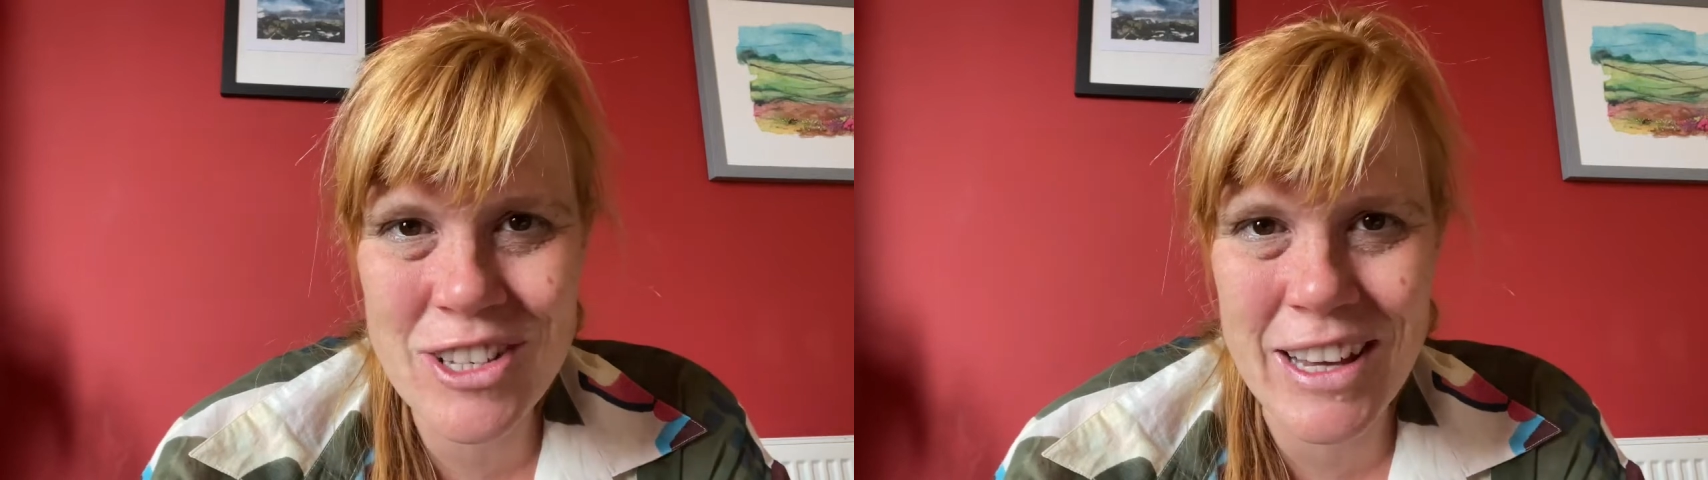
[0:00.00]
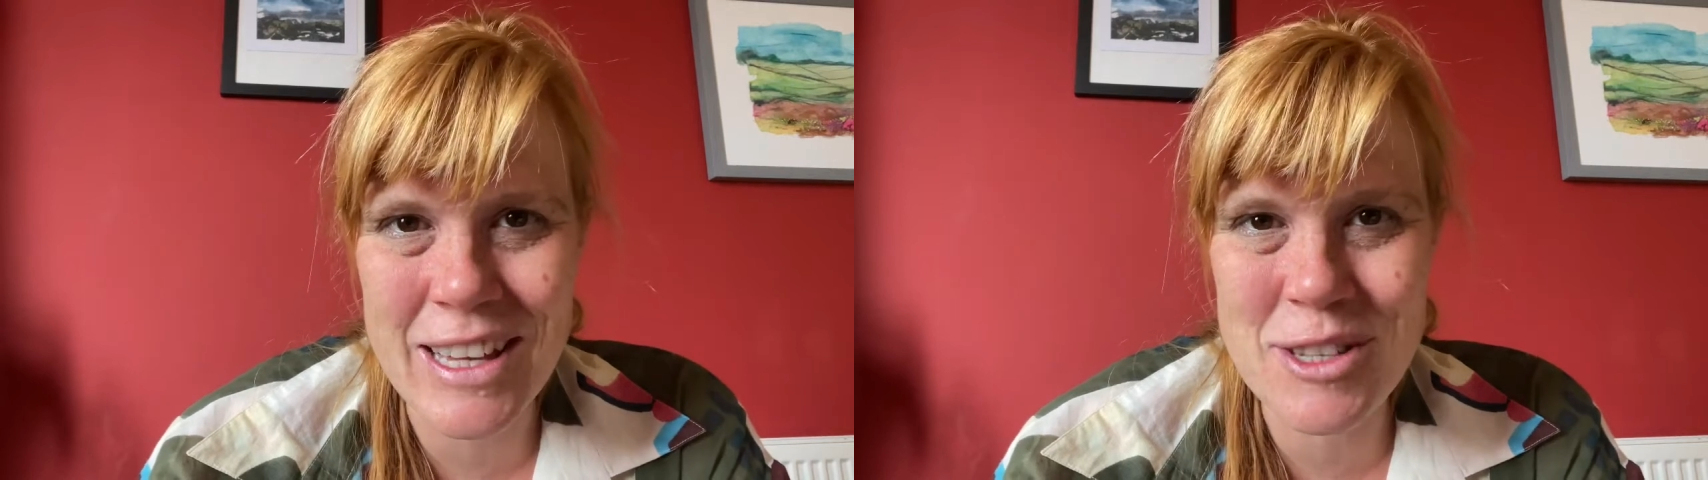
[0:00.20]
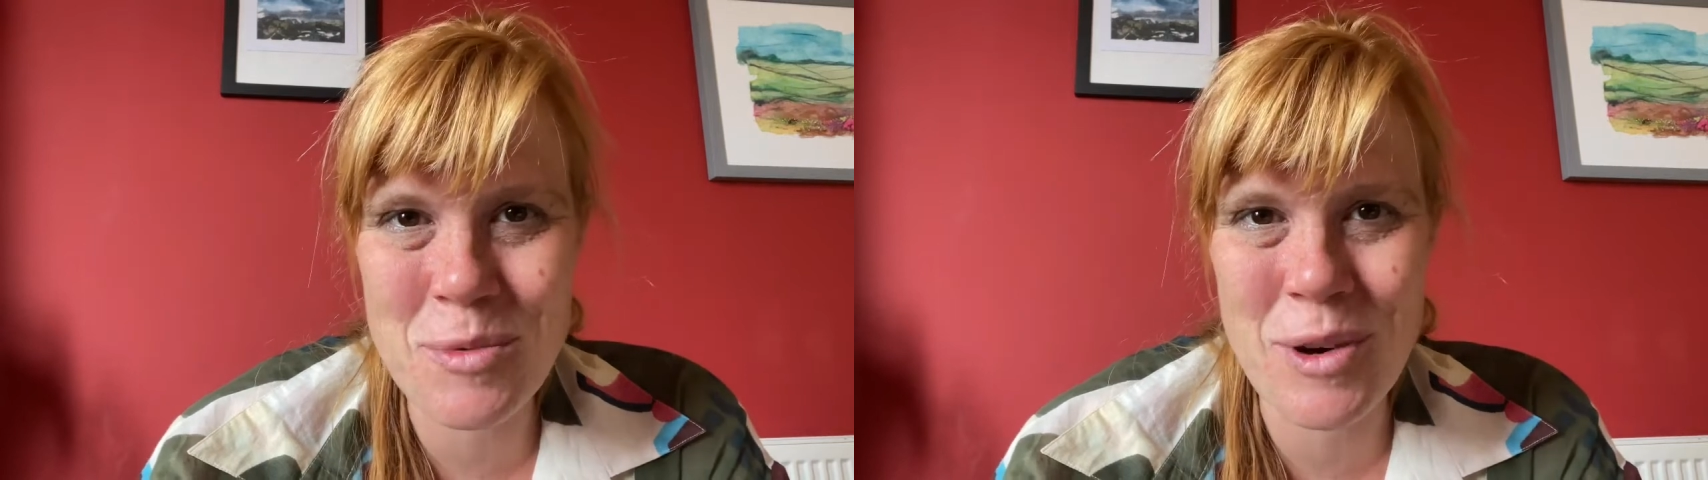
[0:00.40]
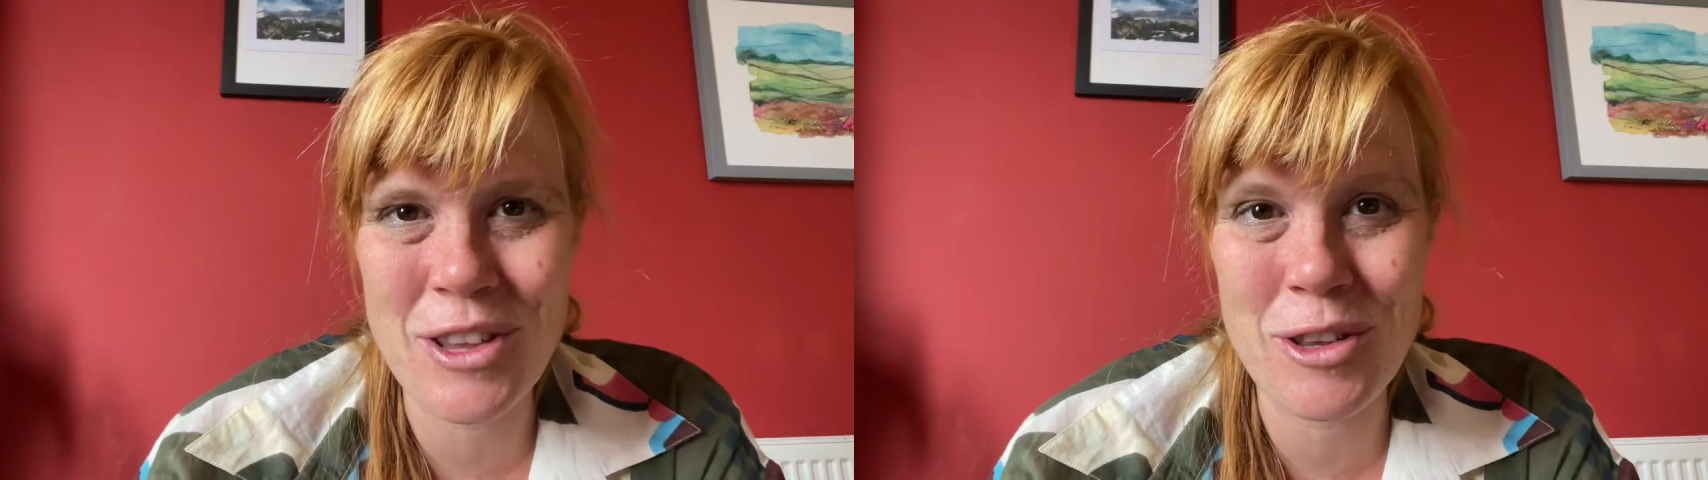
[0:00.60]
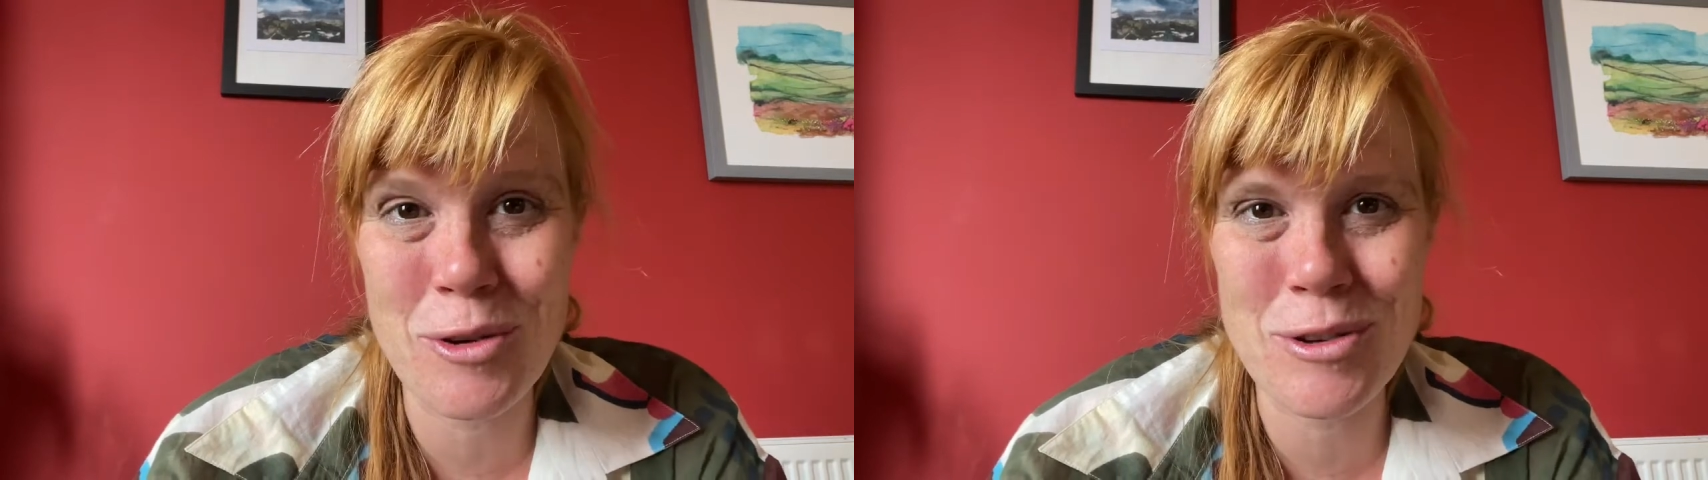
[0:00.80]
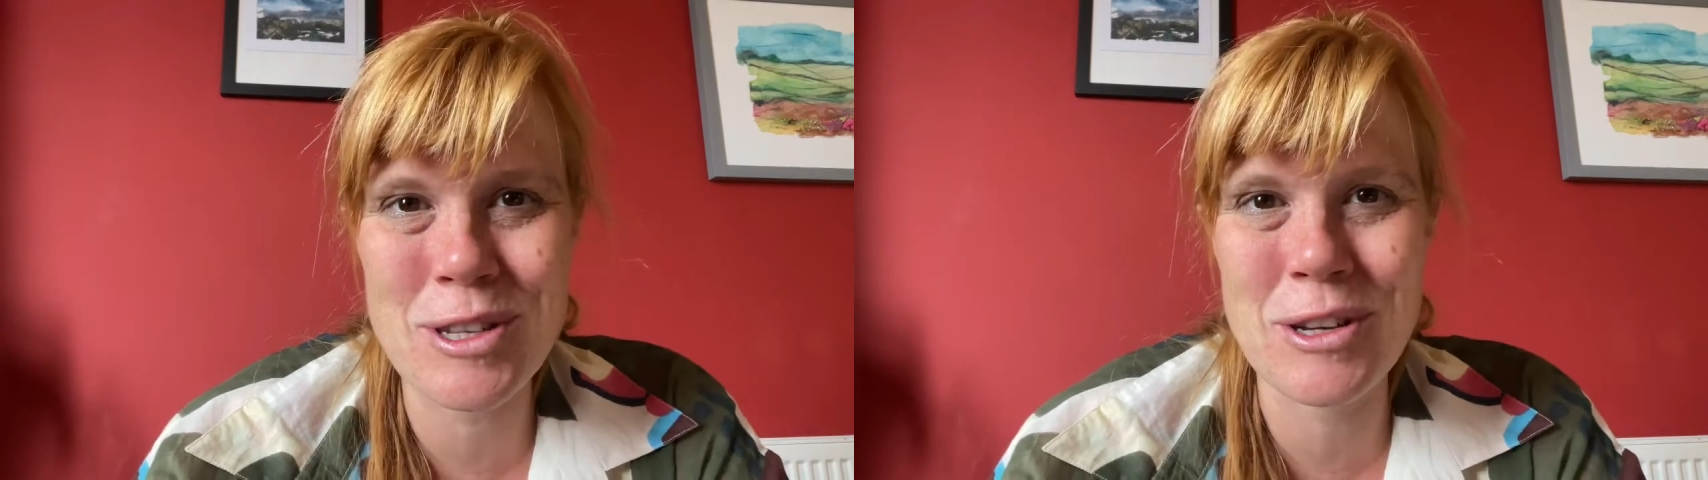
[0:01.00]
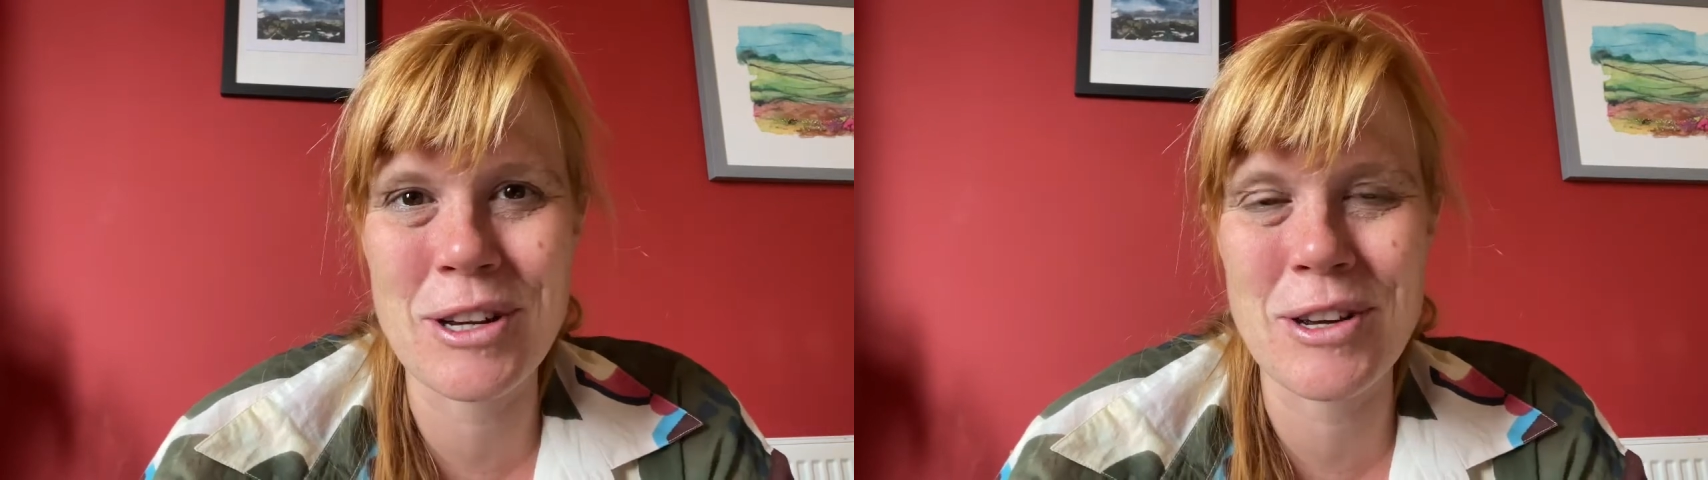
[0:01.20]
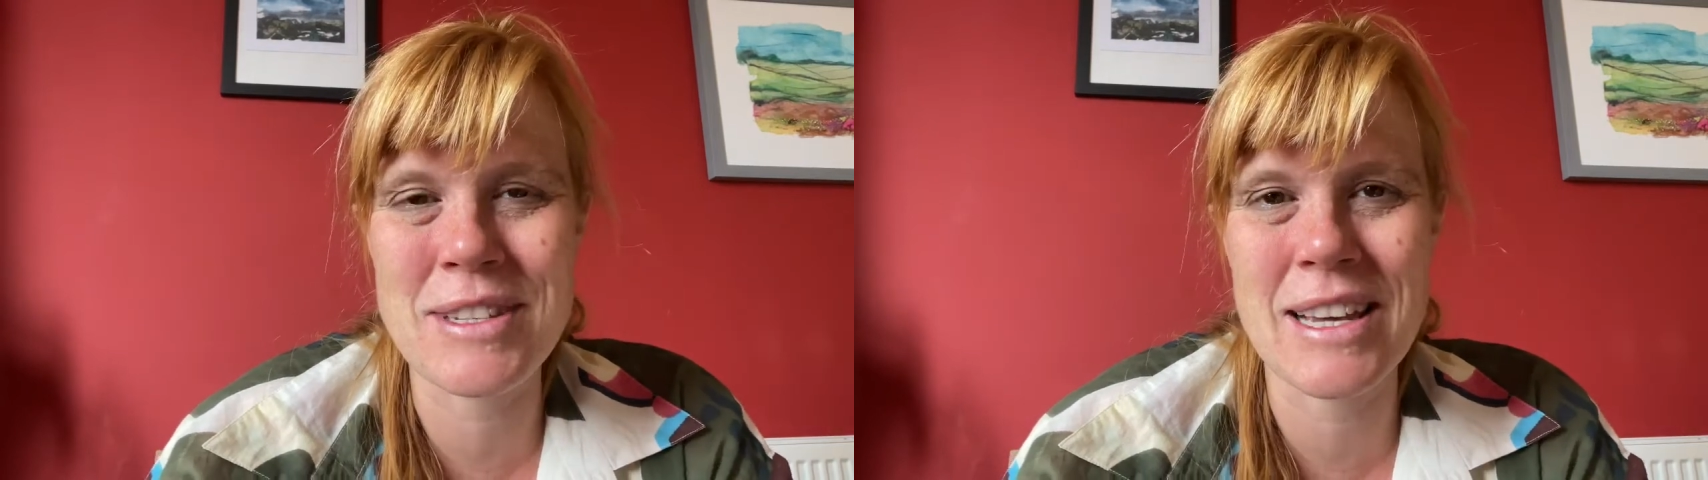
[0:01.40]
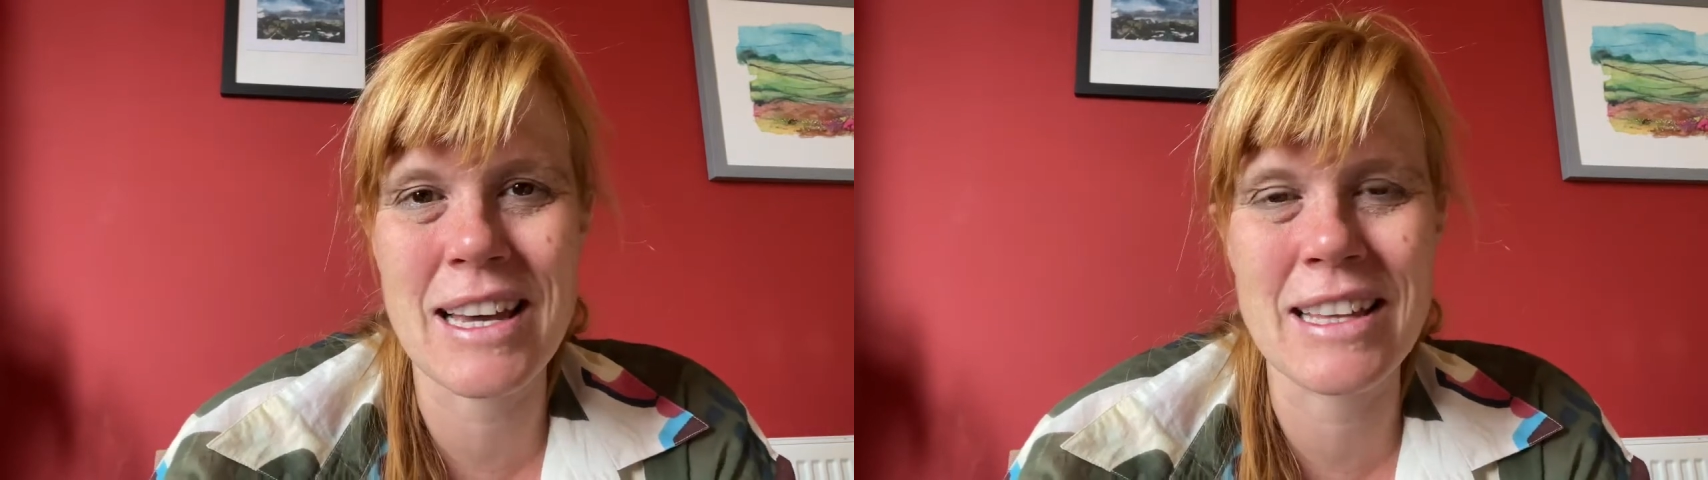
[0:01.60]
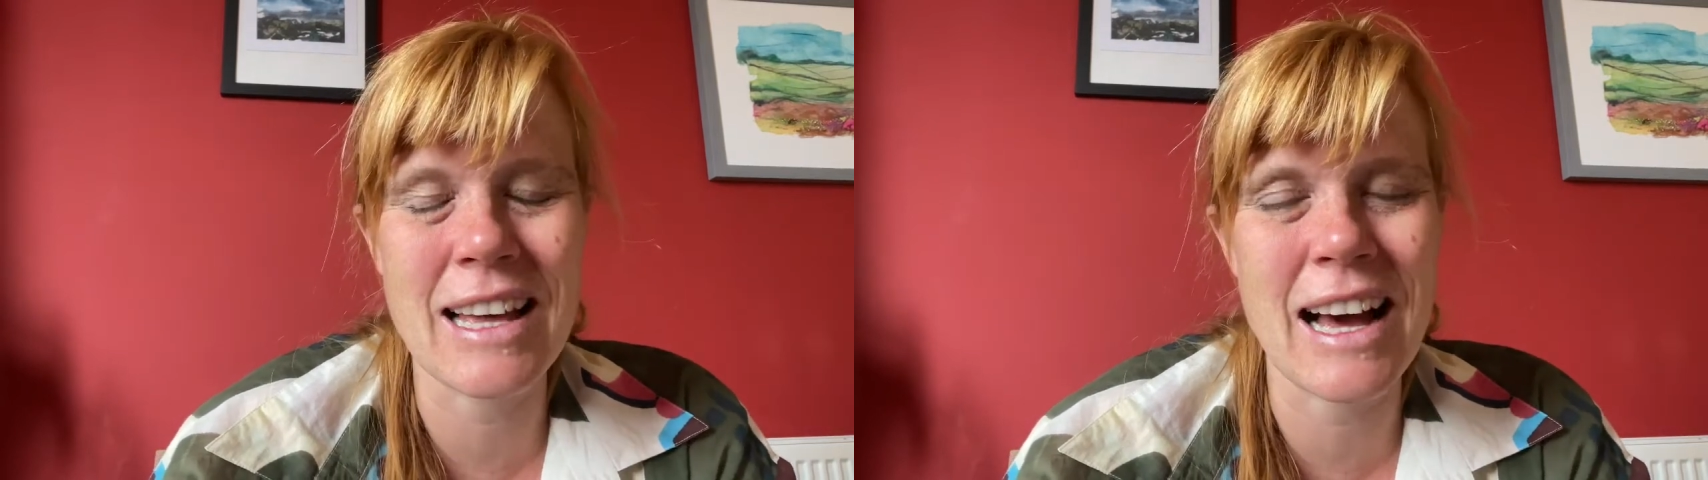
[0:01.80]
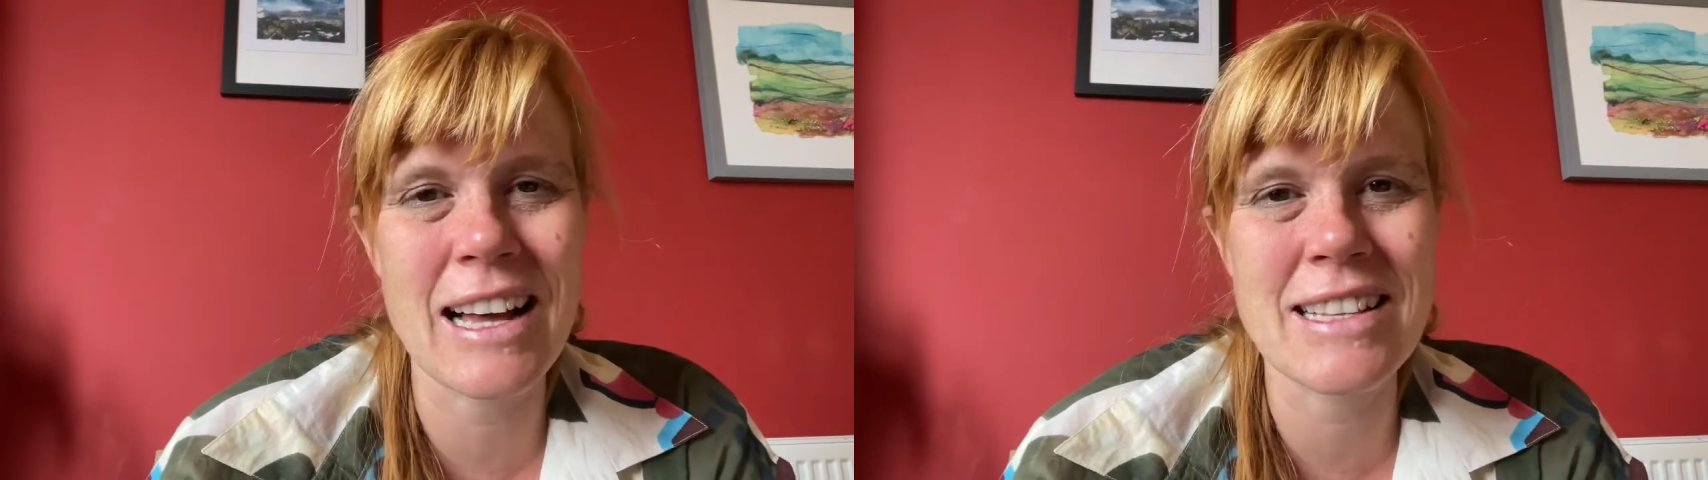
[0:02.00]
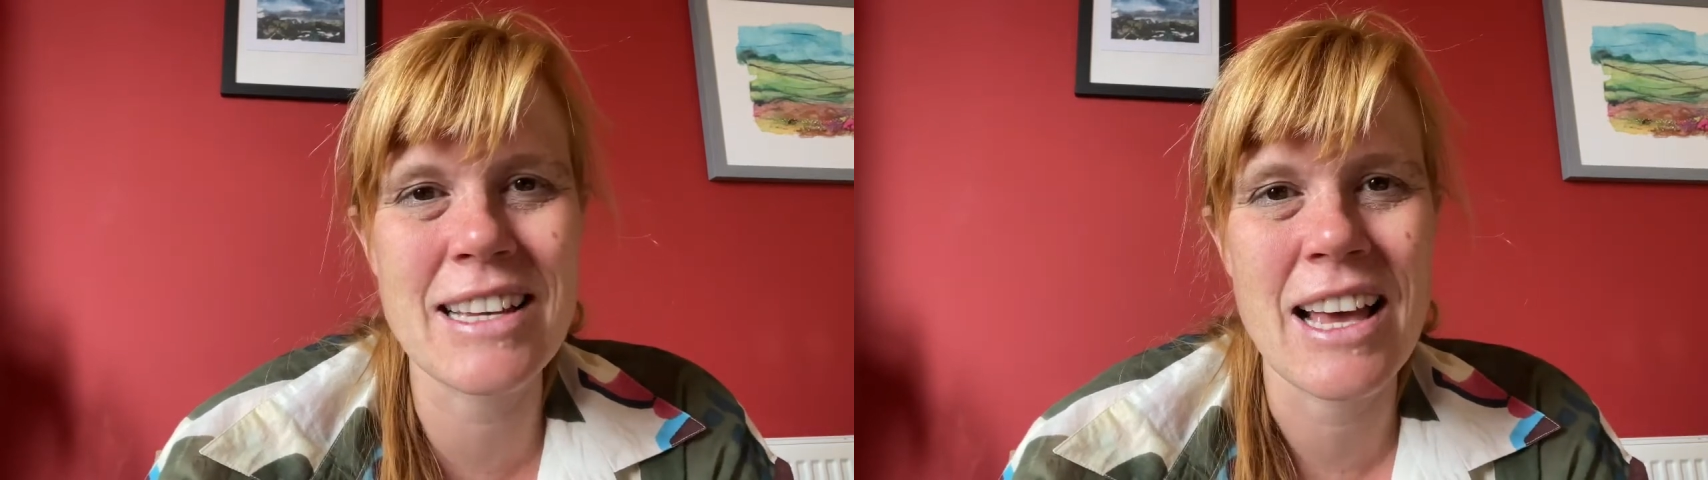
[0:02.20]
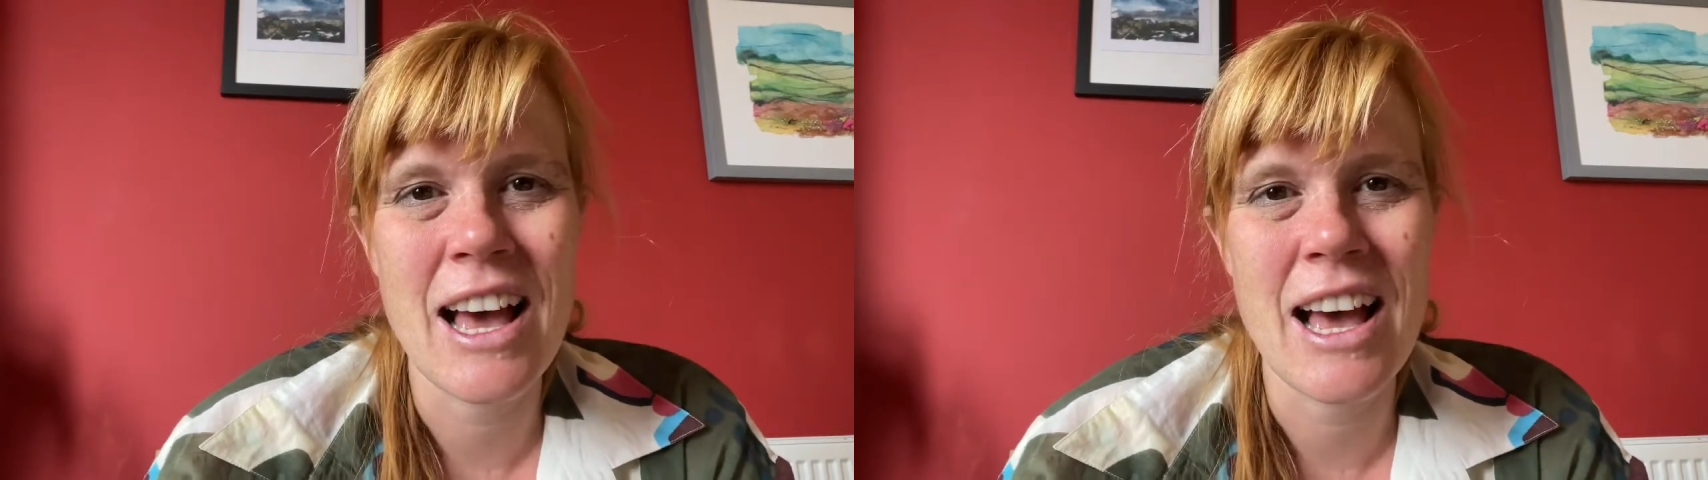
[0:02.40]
it's worth also noting that